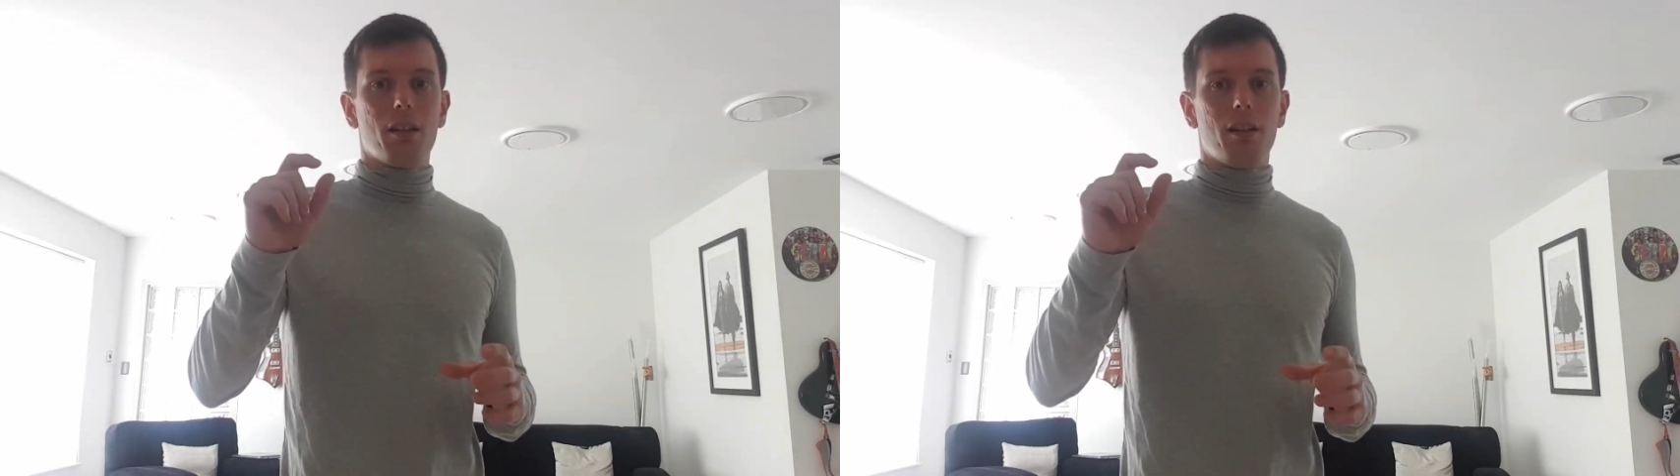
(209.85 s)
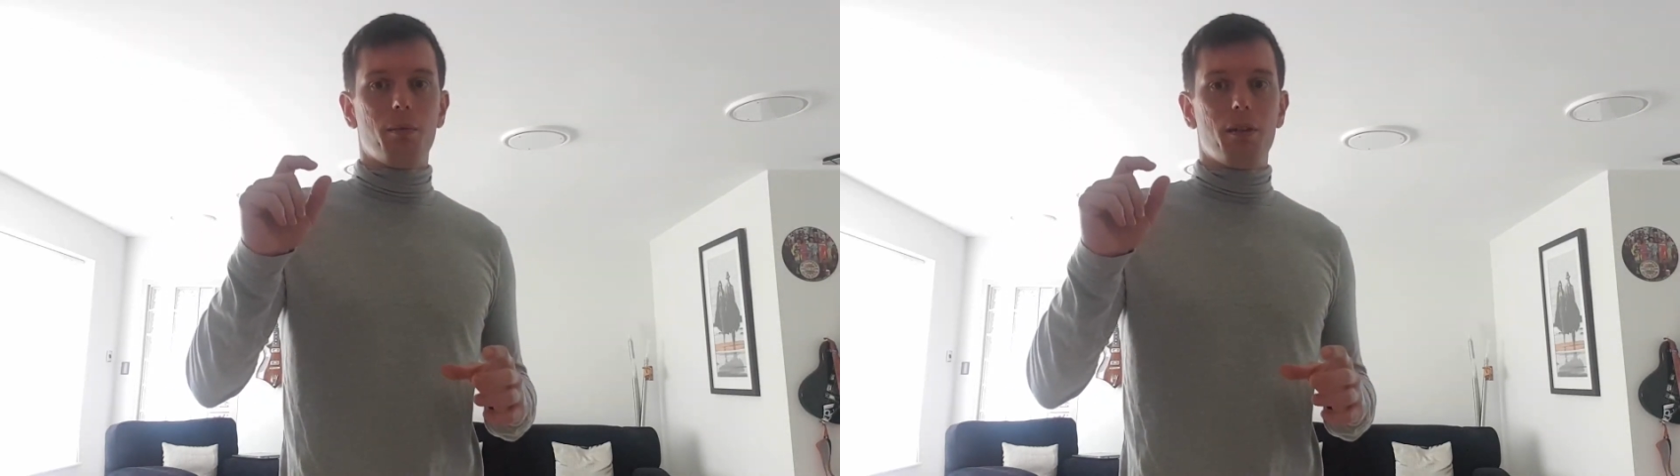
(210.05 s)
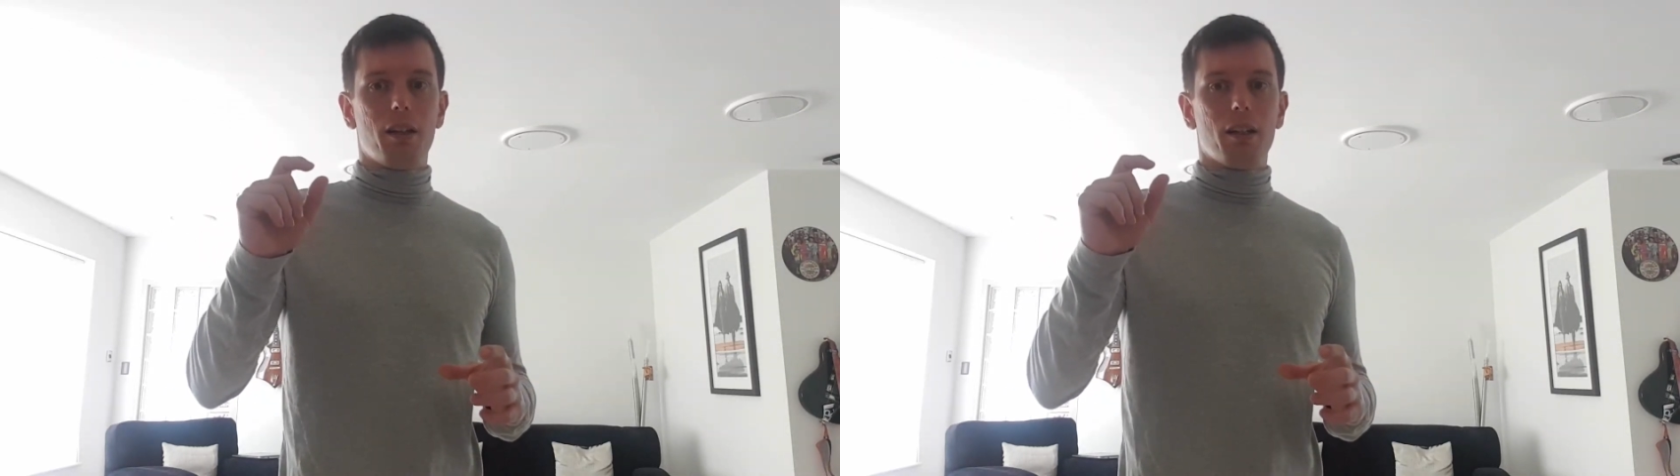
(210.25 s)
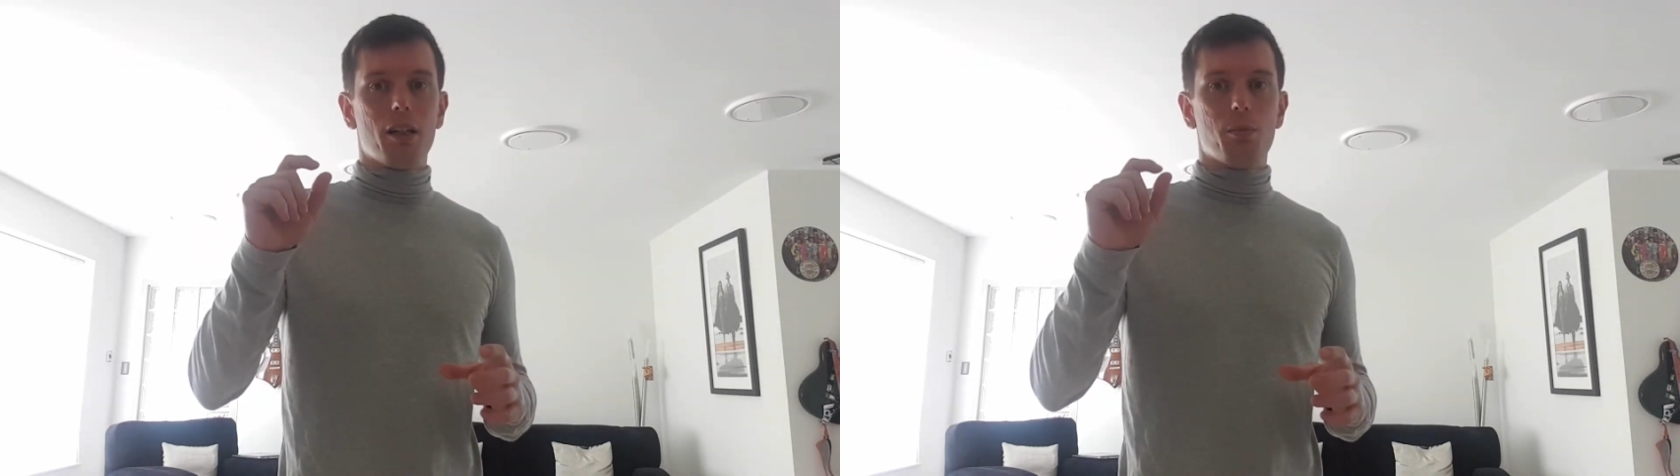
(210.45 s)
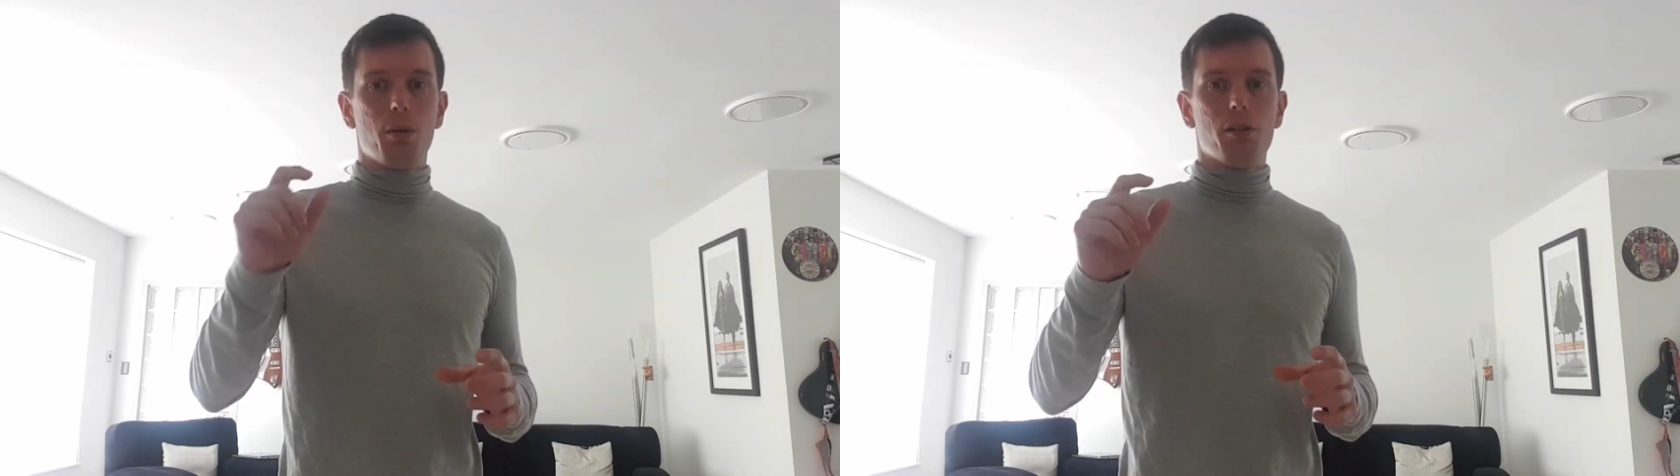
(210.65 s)
type thing
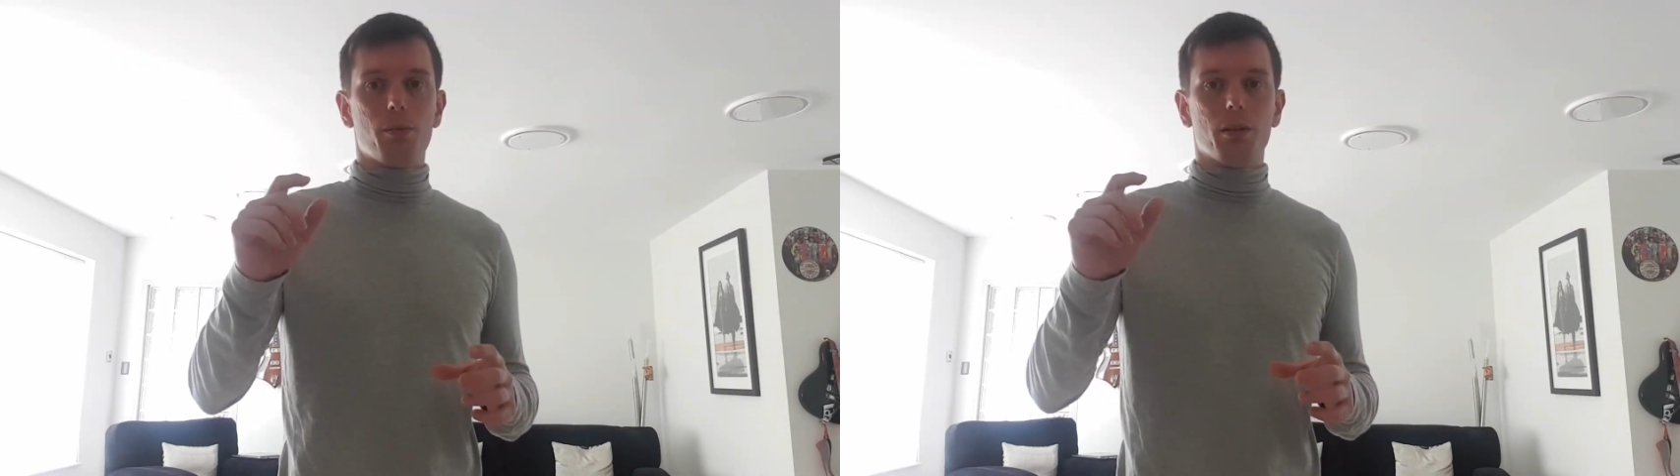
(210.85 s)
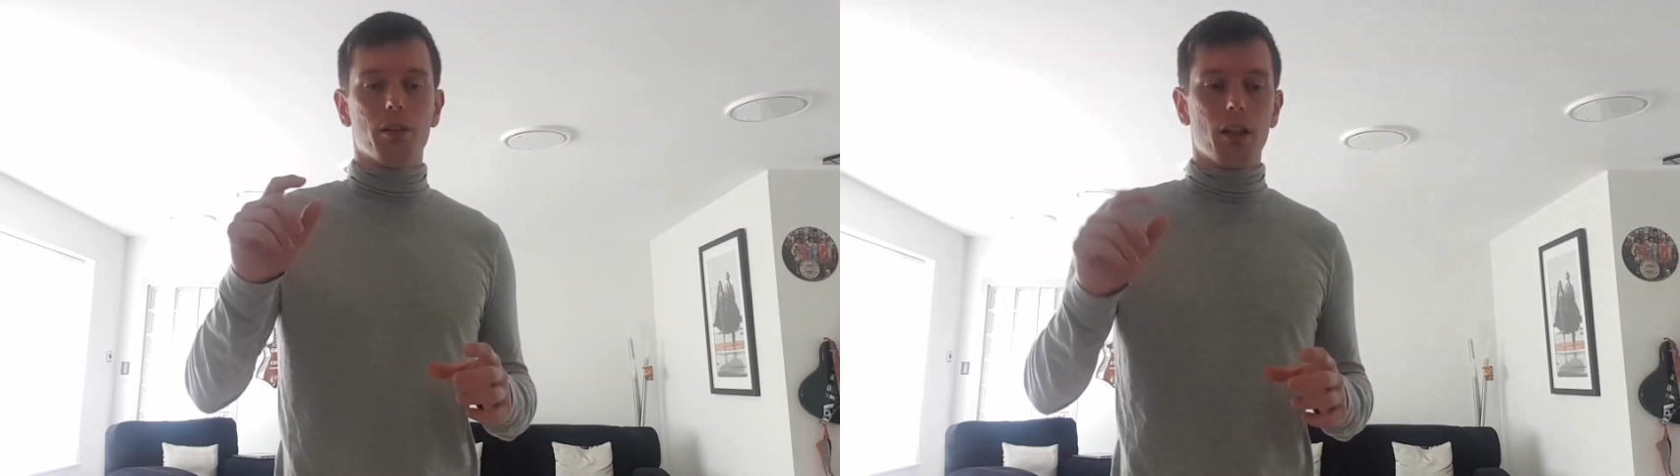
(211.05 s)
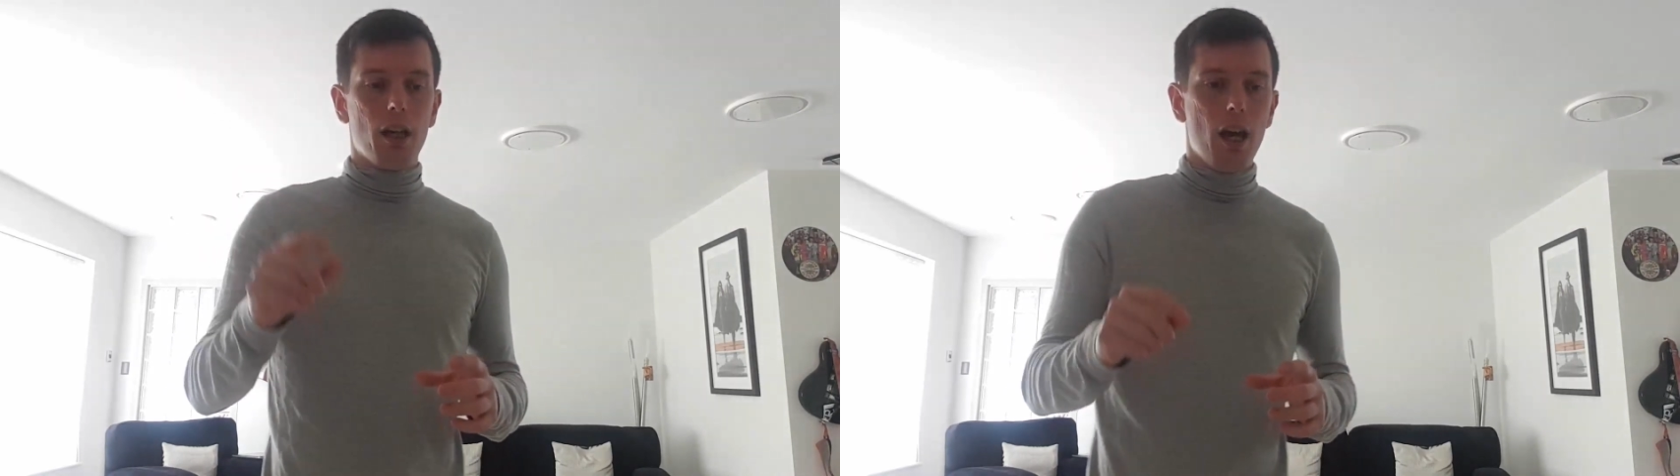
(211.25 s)
as possible.